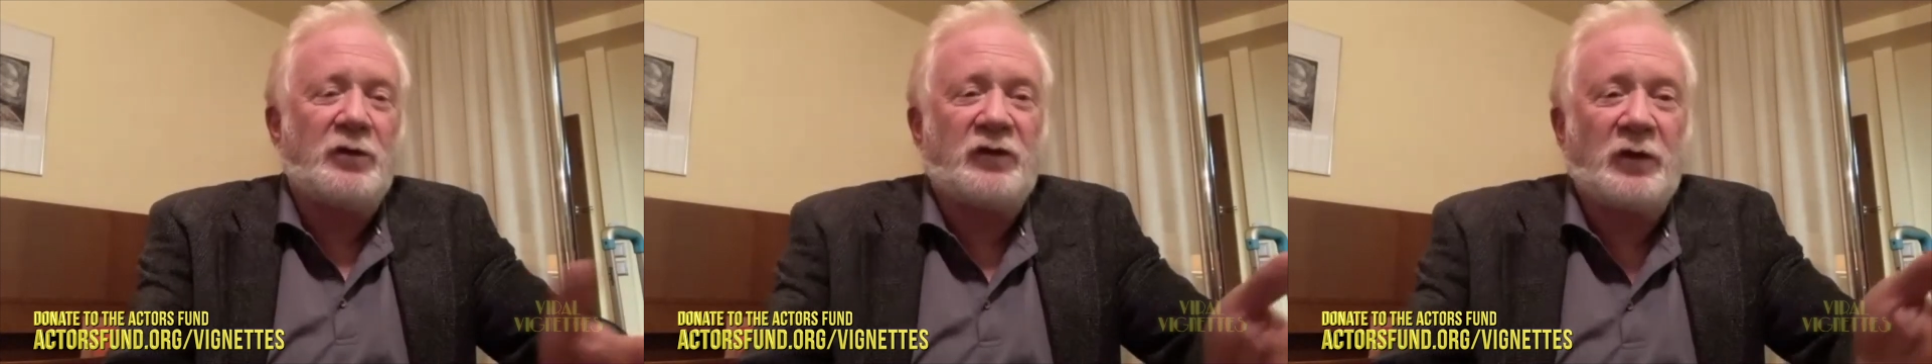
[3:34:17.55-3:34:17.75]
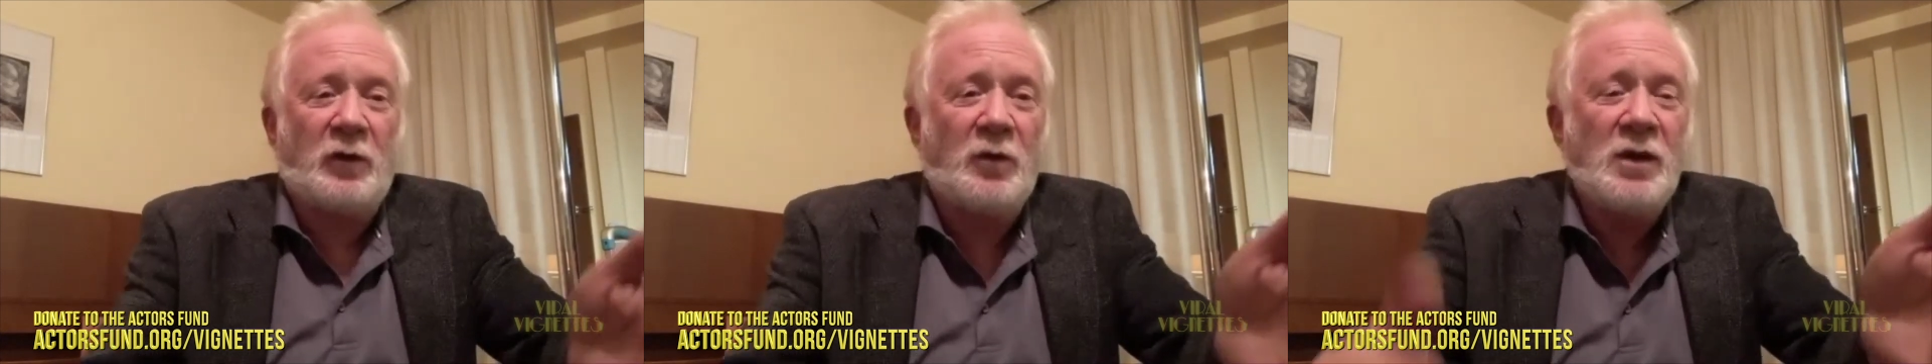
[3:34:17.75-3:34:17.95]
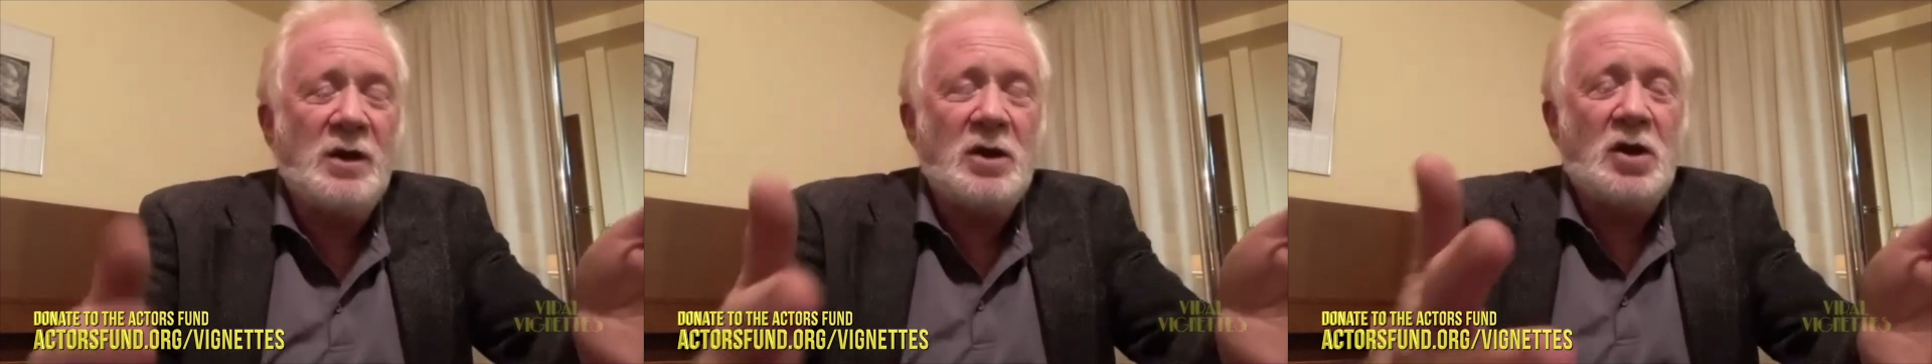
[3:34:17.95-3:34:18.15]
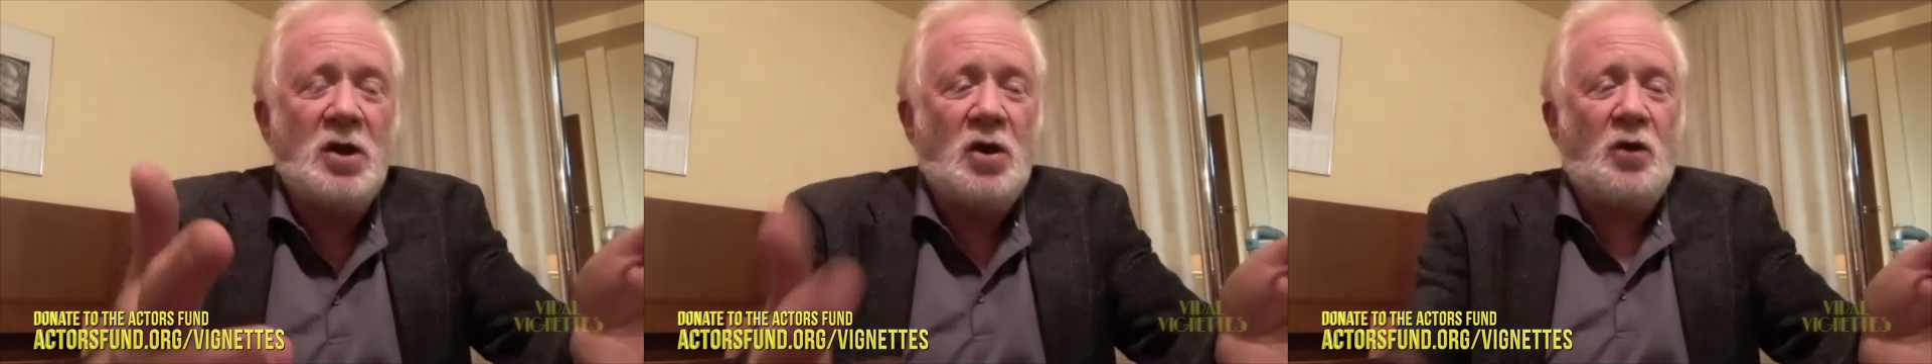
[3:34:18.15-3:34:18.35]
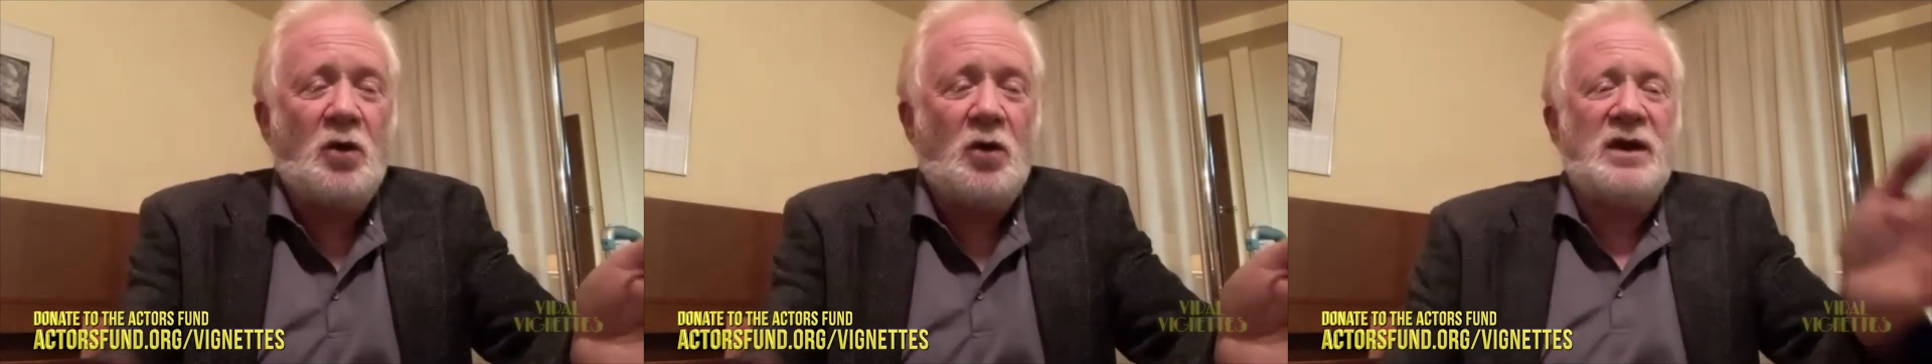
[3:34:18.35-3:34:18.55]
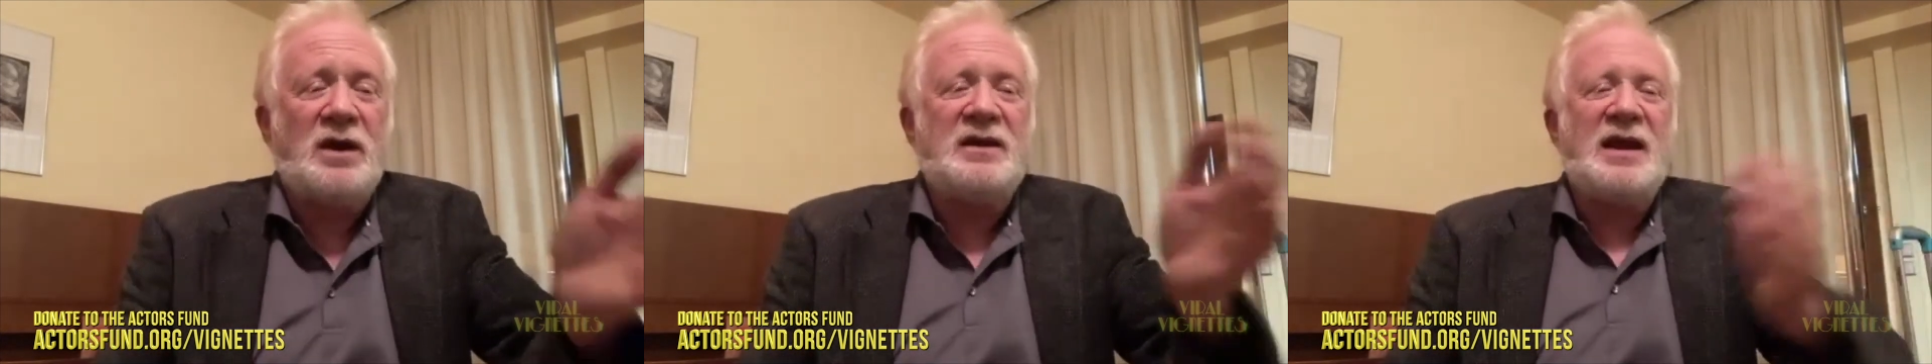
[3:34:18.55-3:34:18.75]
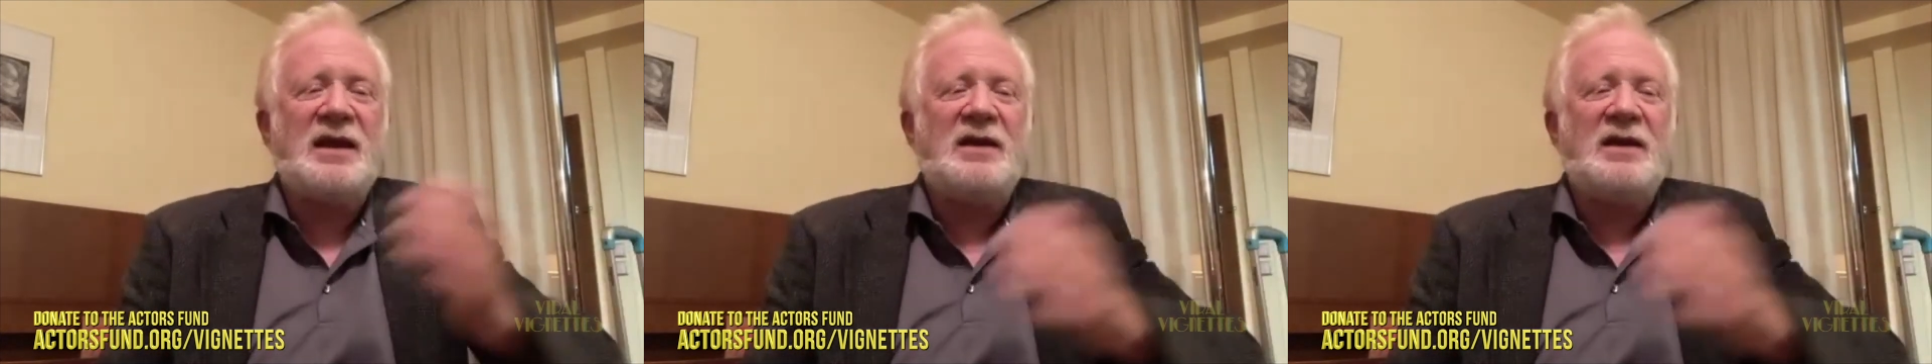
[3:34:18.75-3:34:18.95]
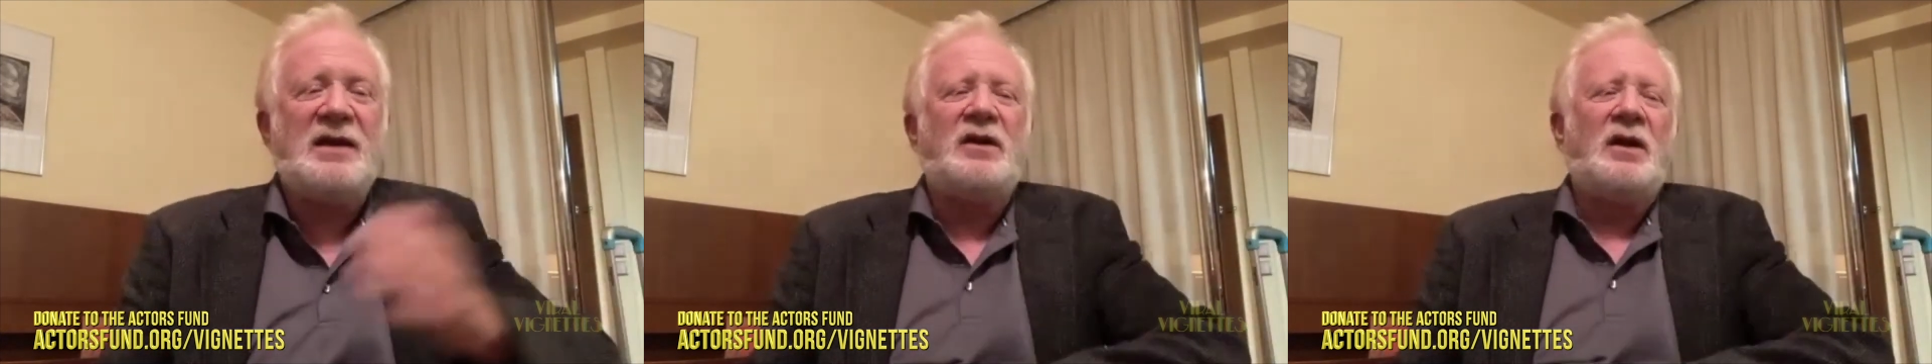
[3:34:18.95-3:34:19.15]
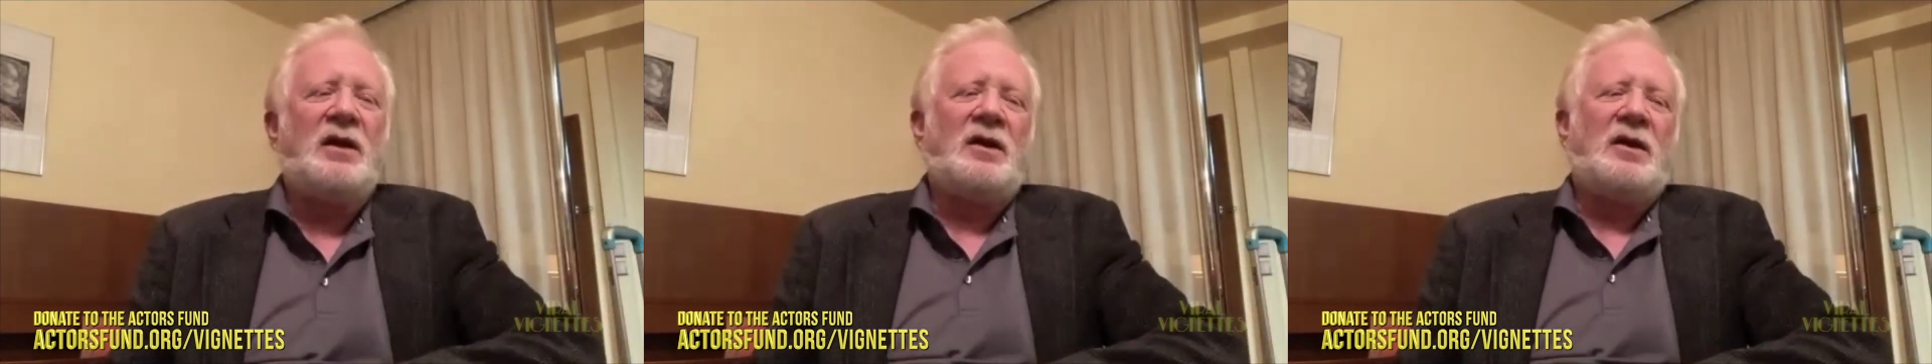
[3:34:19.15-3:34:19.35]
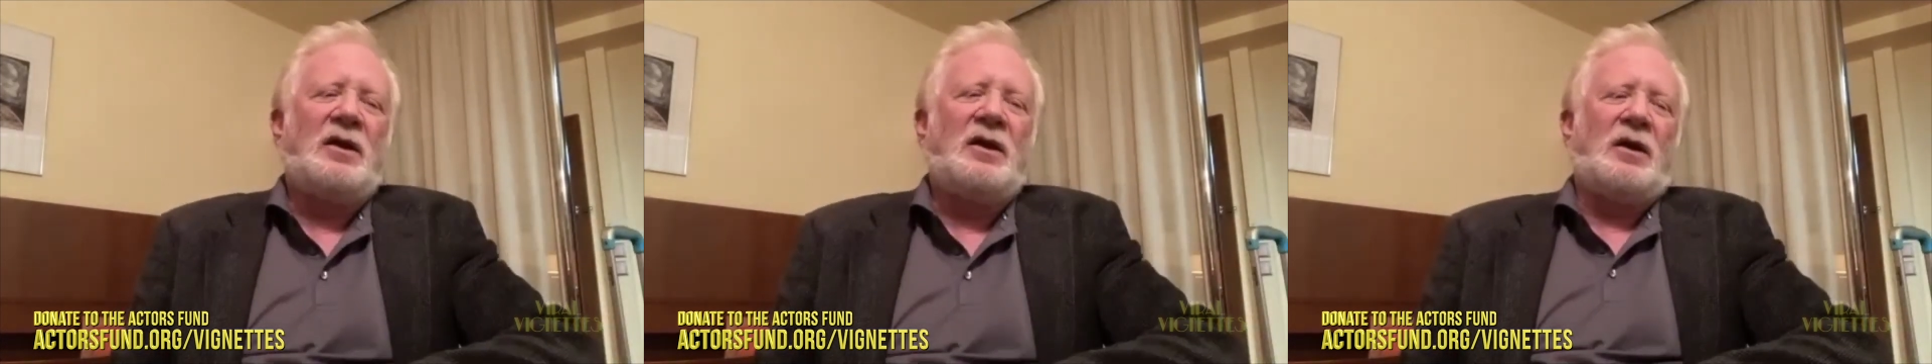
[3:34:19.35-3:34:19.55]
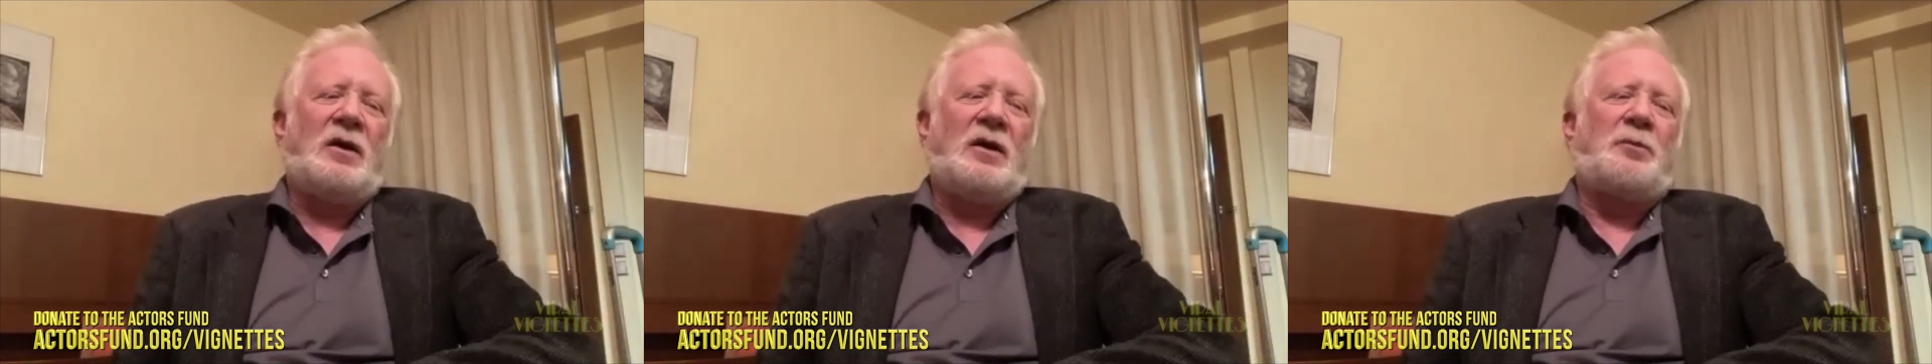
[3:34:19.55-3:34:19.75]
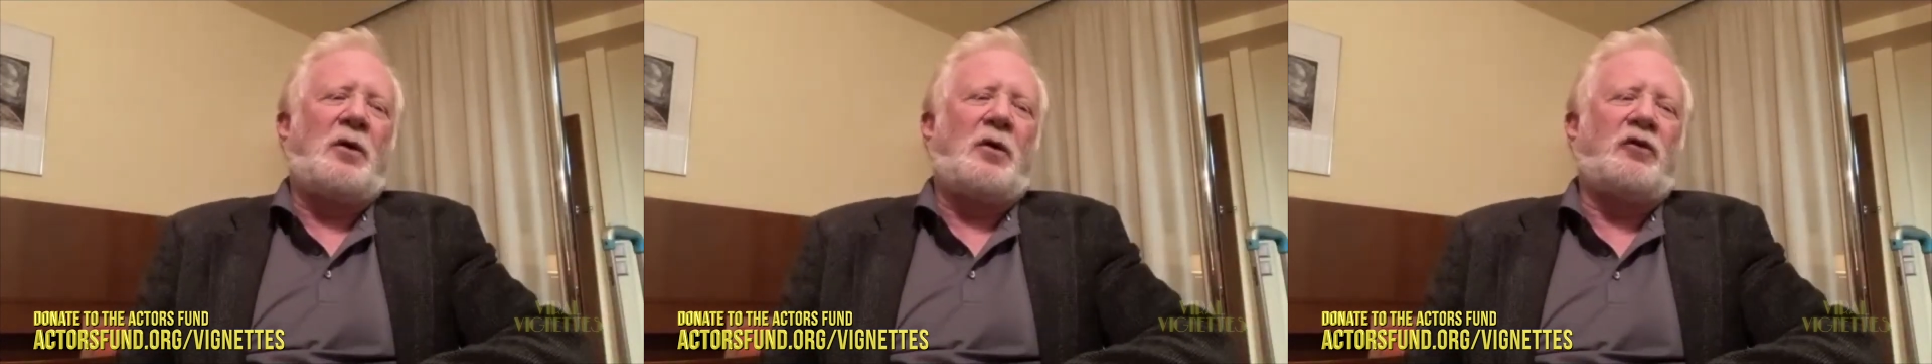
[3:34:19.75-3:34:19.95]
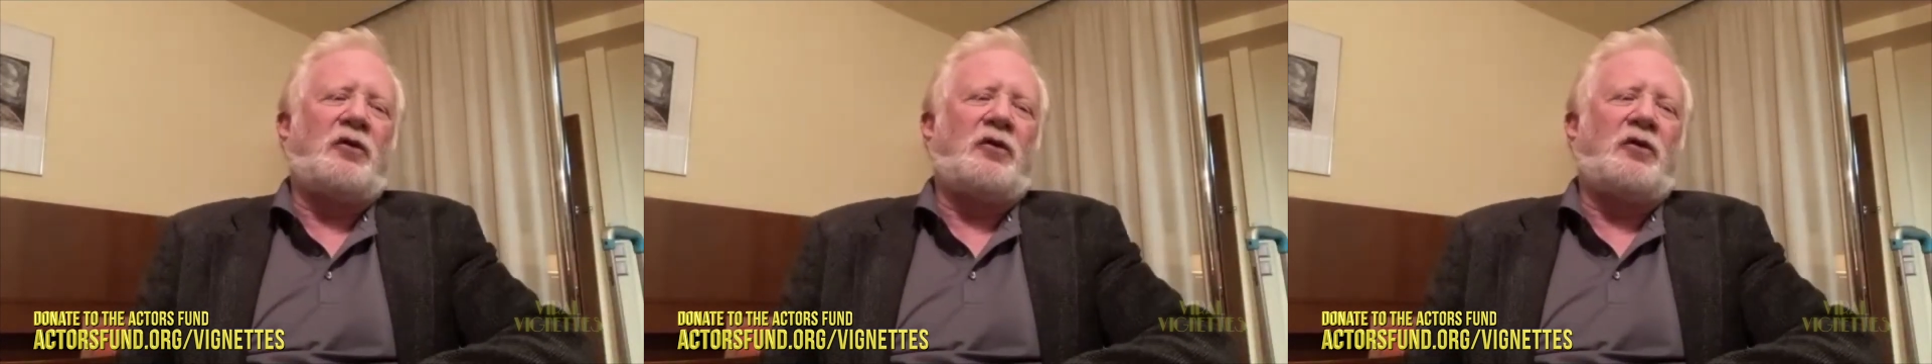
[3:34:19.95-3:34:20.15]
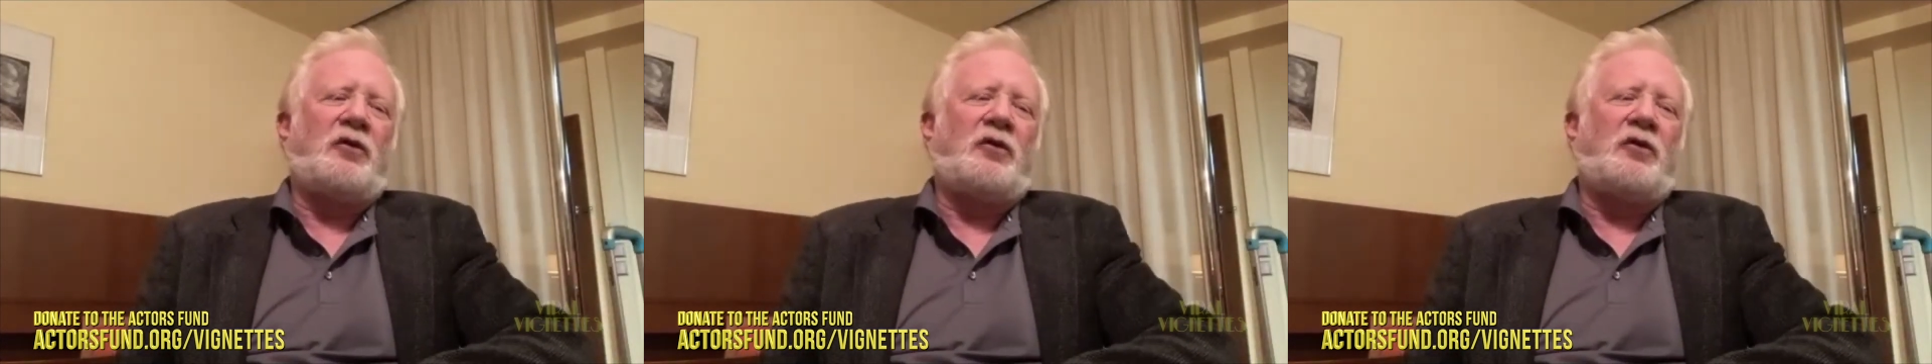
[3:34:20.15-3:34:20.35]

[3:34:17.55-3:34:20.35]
So when David approached